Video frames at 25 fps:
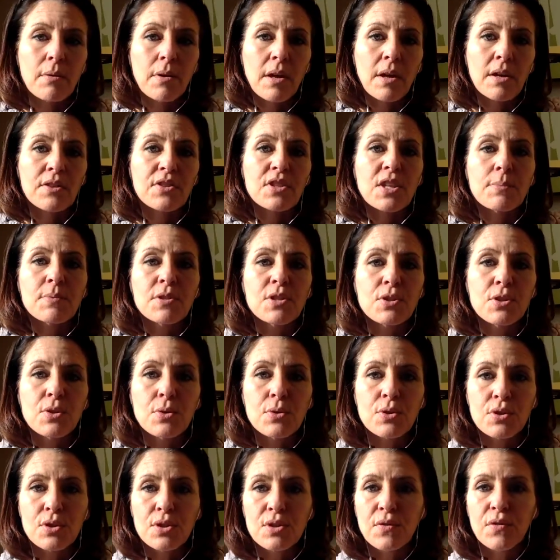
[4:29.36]

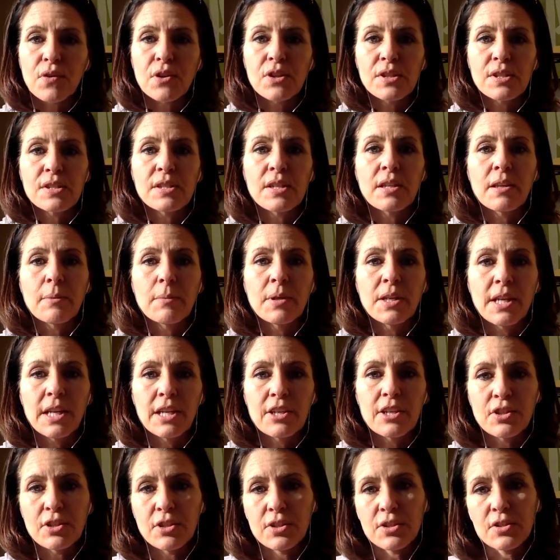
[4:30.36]
substitutions versus
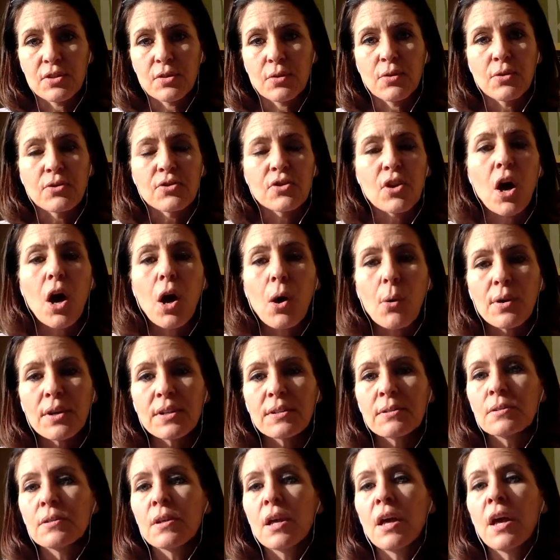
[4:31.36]
eliminations. So there's
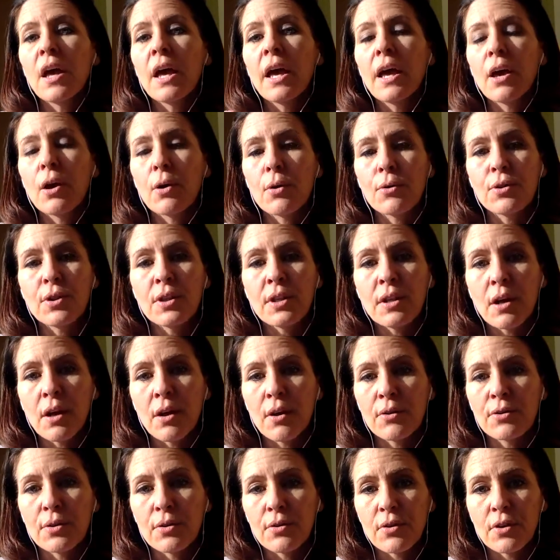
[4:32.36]
always healthy
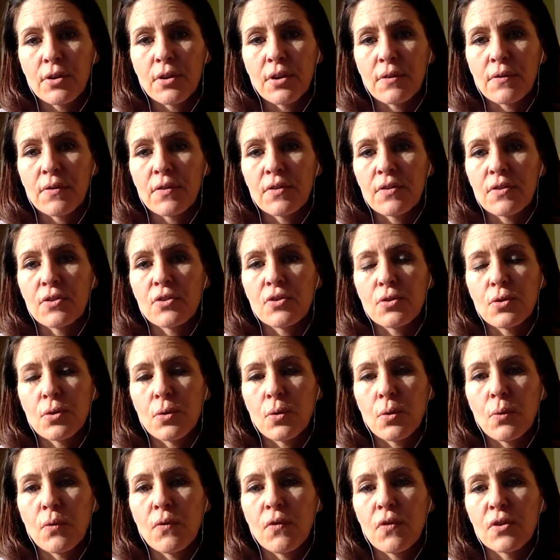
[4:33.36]
alternatives to
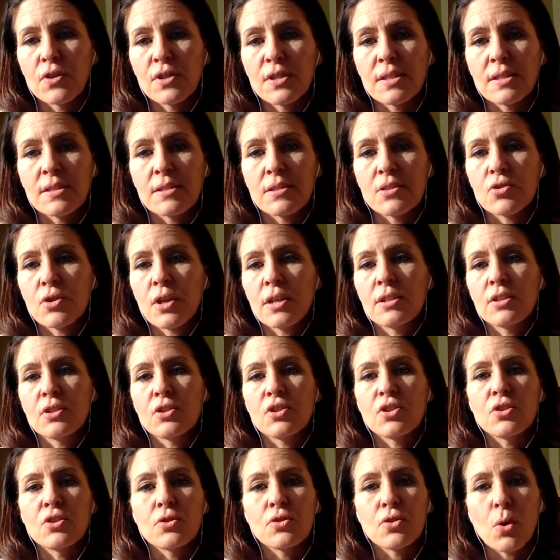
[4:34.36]
do versus trying
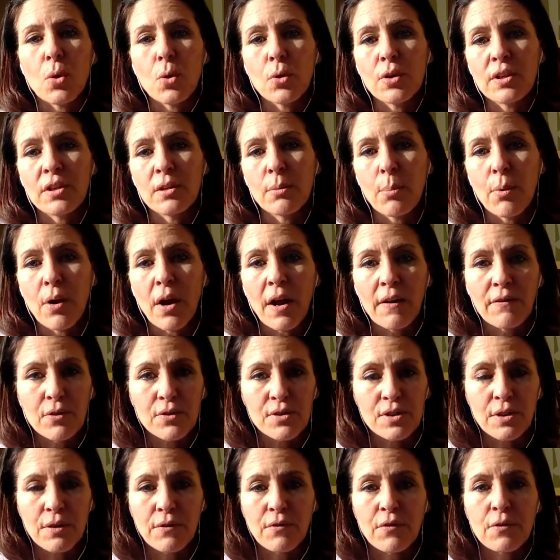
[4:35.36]
to totally deprive
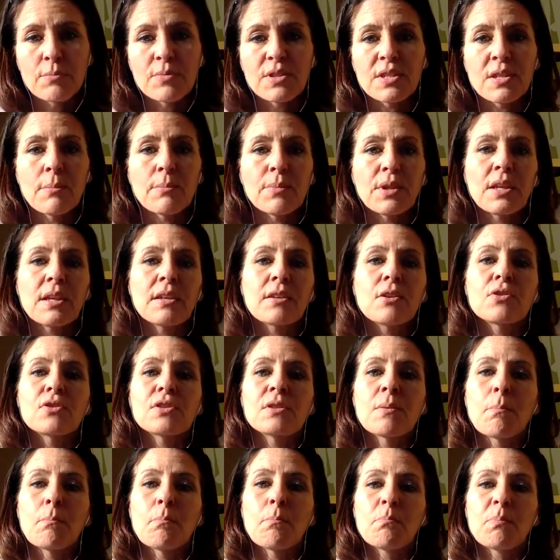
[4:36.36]
yourself of something. There's
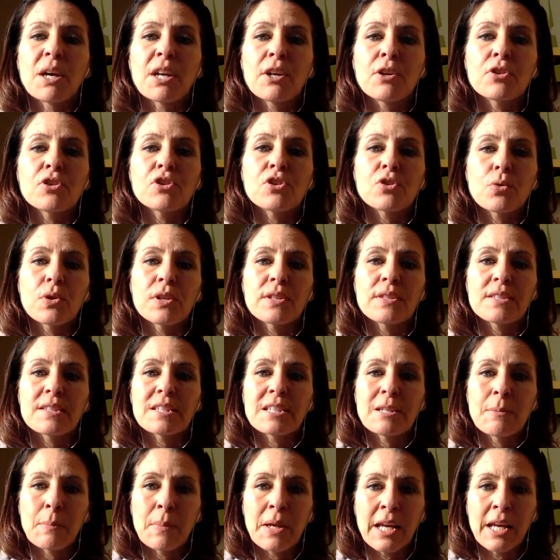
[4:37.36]
a better choice to
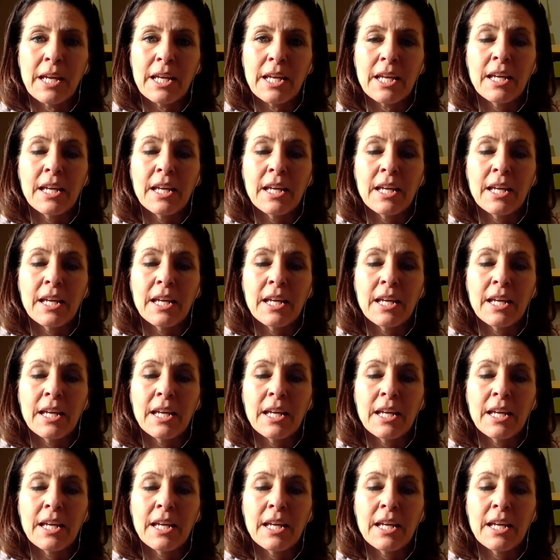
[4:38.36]
make.